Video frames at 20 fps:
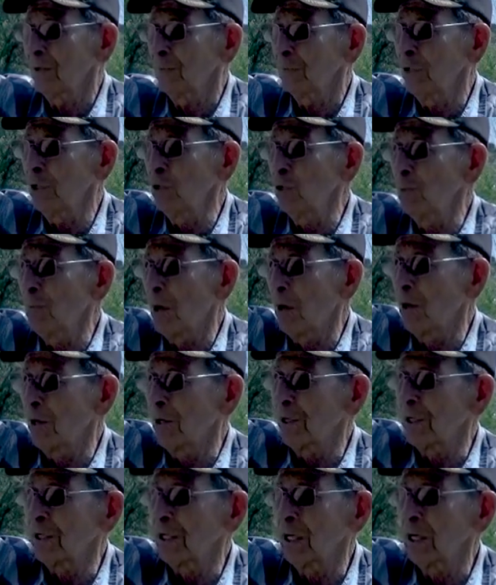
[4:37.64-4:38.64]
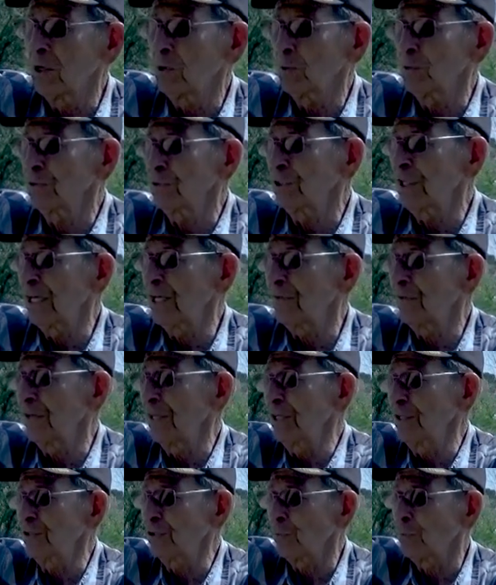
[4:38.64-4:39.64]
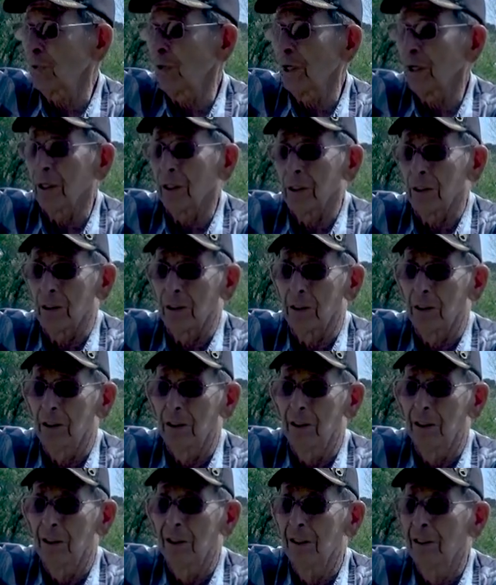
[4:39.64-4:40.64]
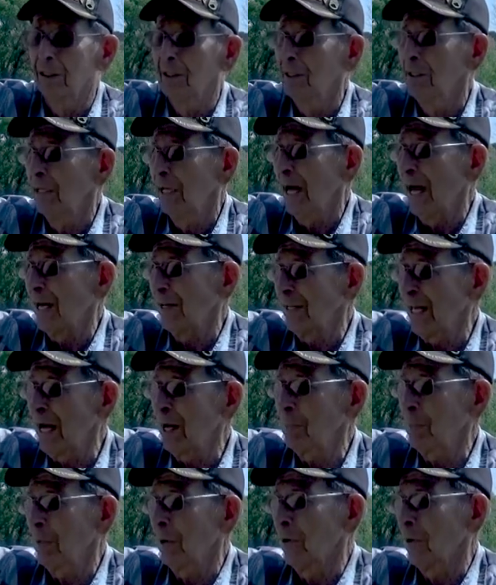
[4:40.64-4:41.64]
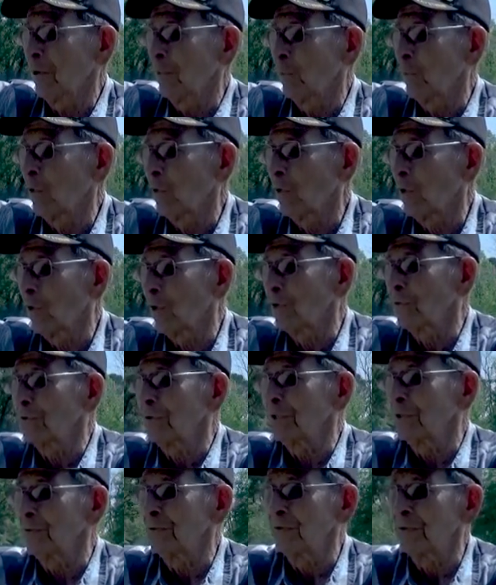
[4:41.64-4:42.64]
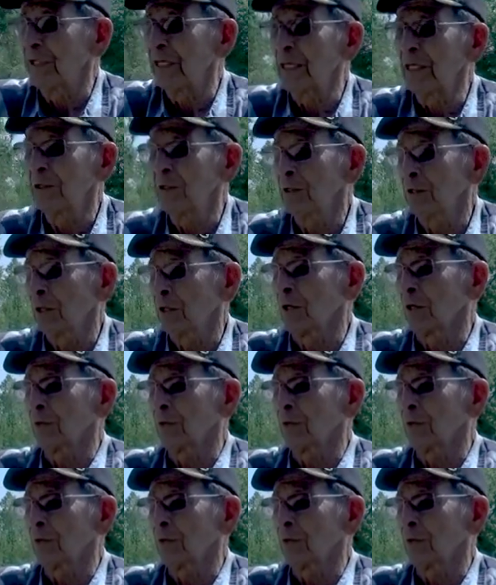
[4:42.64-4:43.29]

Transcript: mule barn and all was sitting this away, and that barn was. And then